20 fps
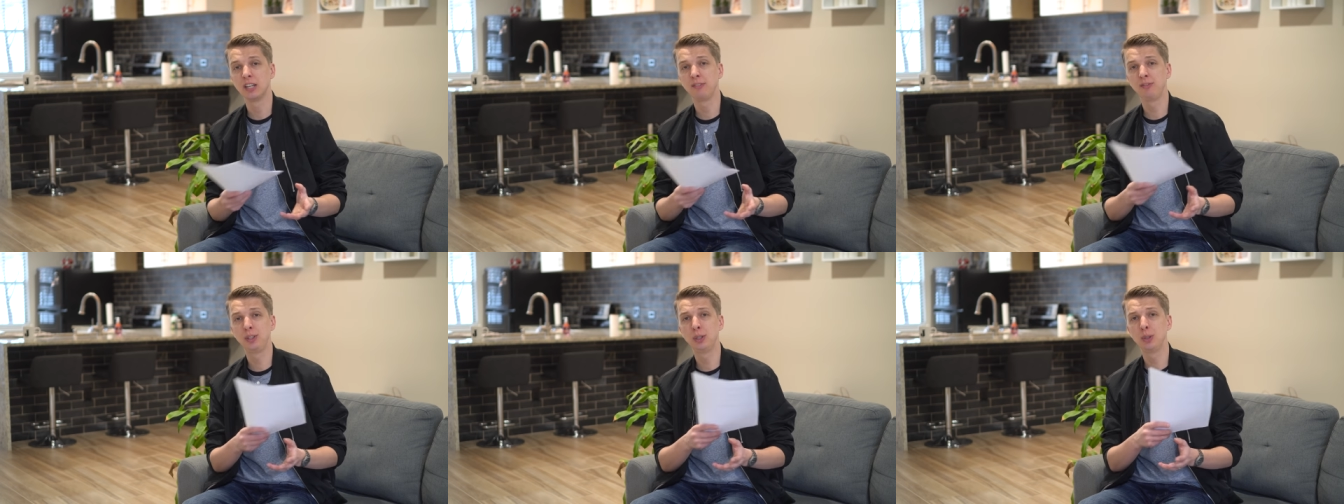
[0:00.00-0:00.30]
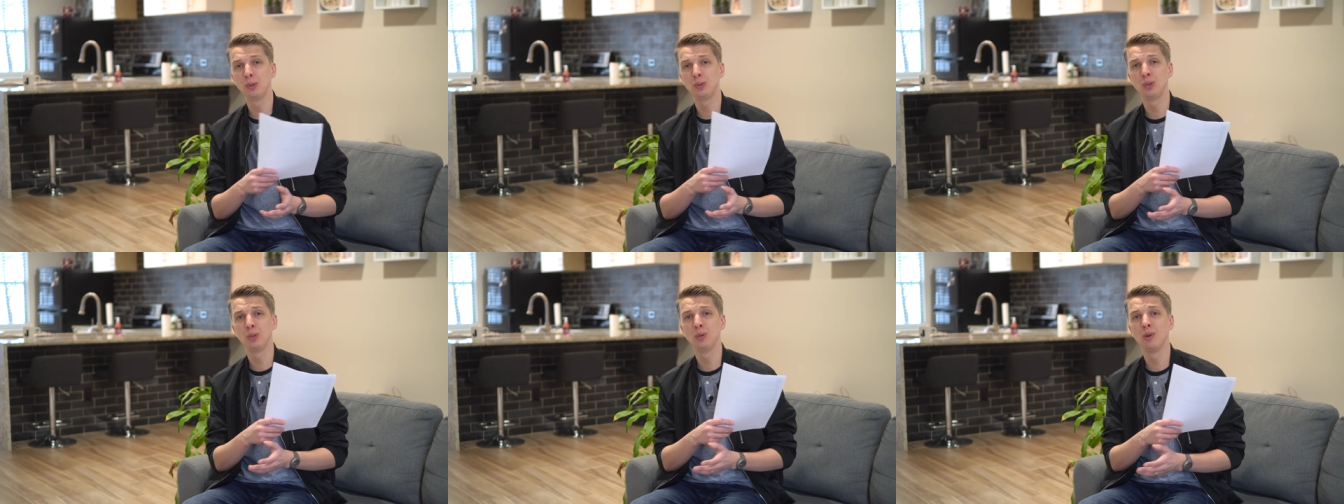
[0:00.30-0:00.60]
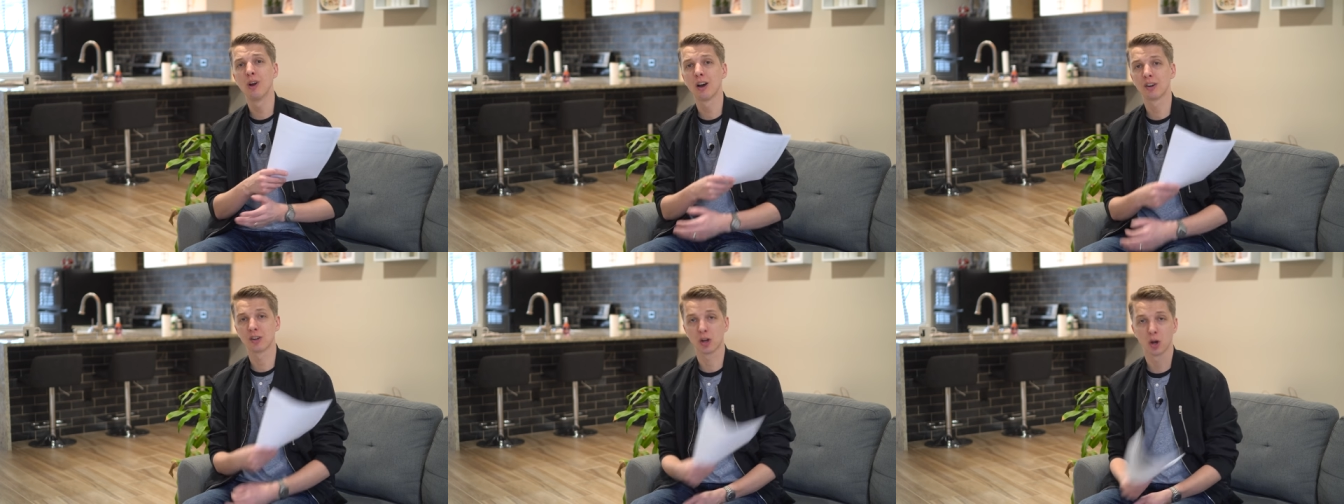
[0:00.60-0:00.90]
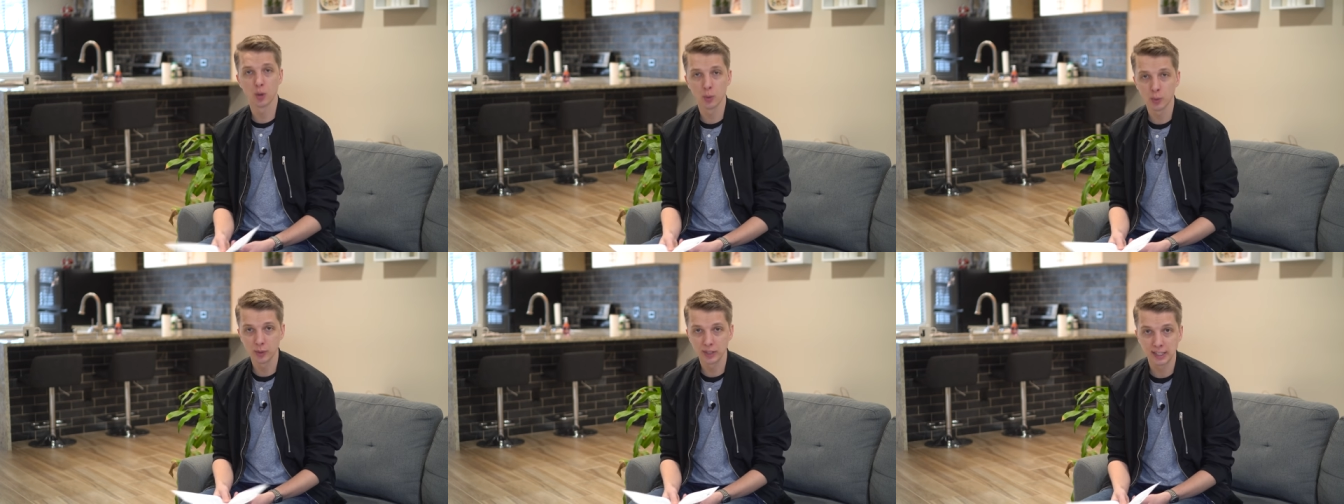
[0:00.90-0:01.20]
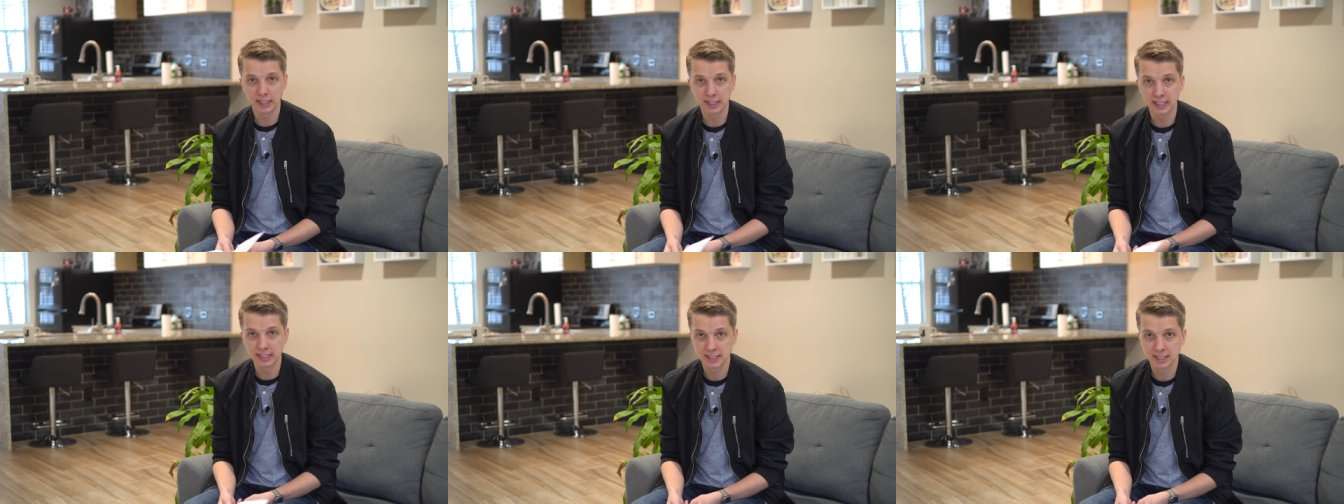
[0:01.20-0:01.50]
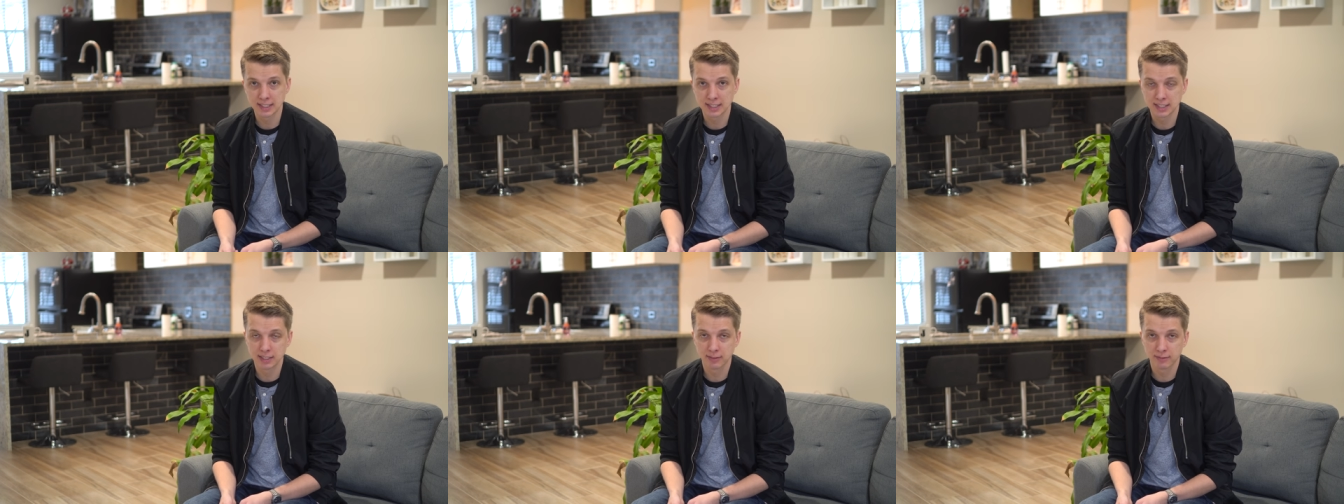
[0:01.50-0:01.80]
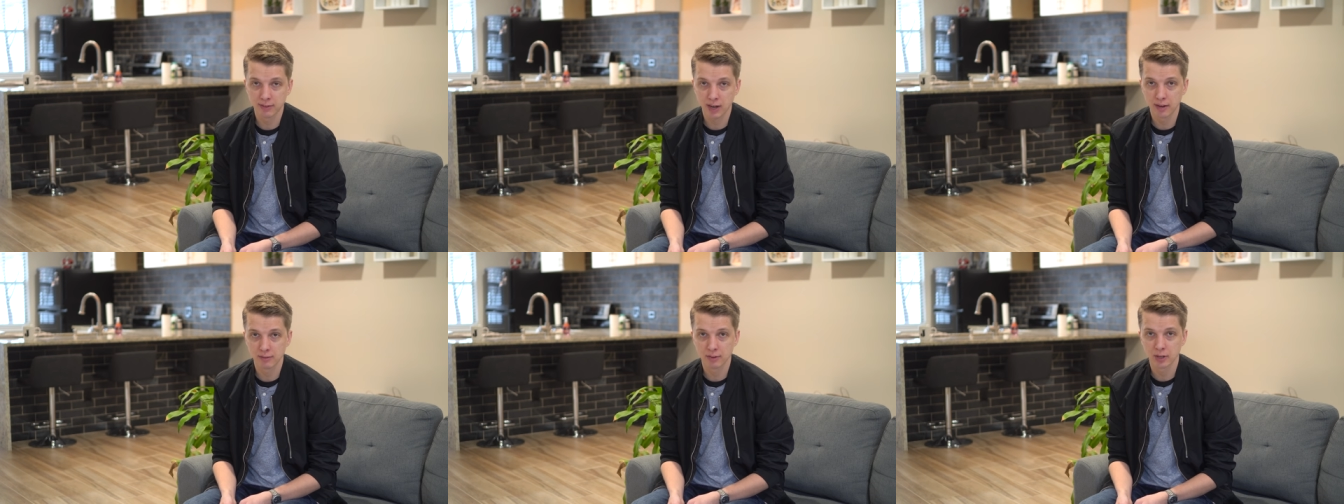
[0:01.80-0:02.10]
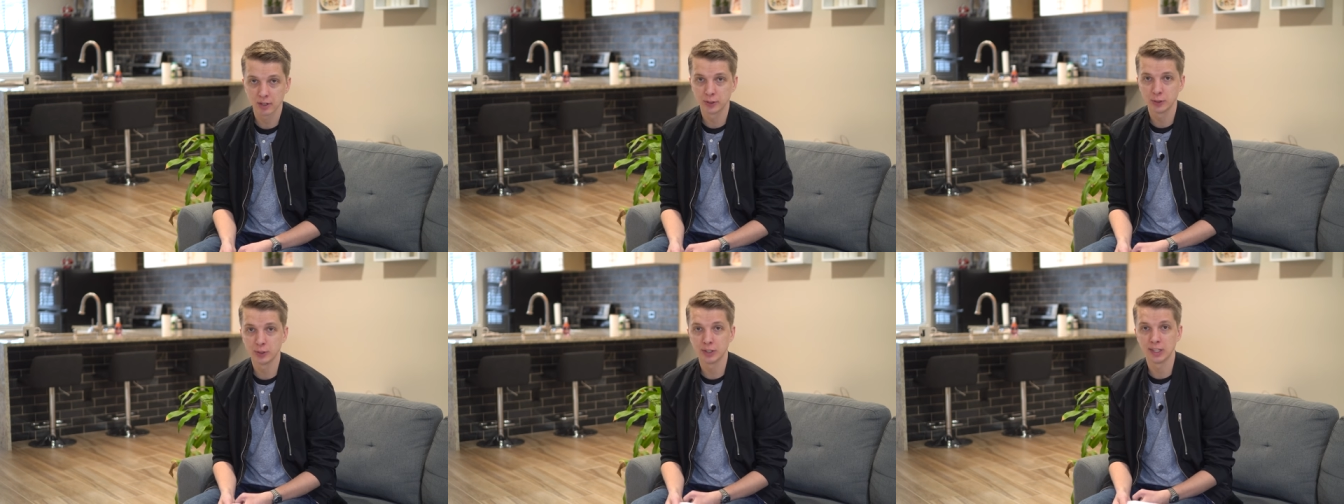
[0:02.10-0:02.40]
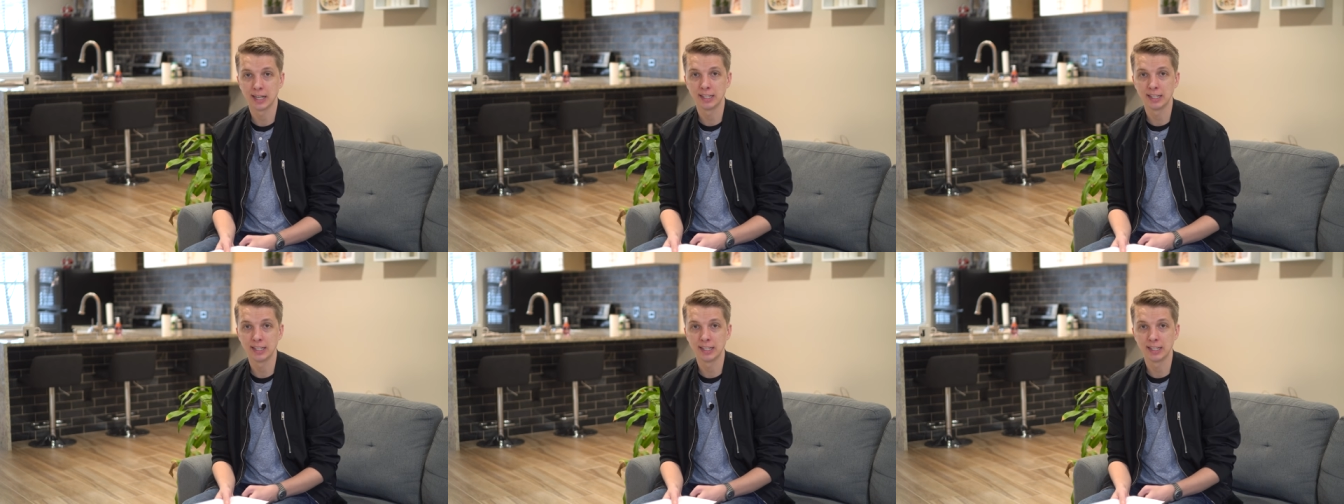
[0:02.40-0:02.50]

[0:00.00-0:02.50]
if you do not own an A6500